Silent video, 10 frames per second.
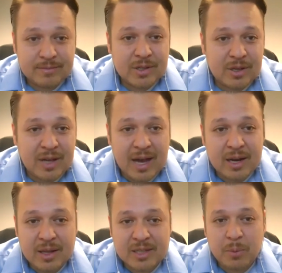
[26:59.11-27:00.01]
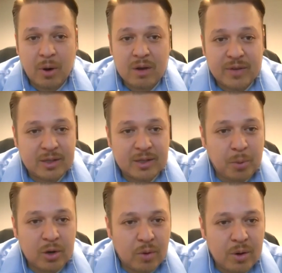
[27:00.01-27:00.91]
You got it. That's and, part of it. It's part
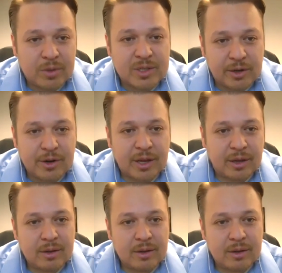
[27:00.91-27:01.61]
of growth is learning.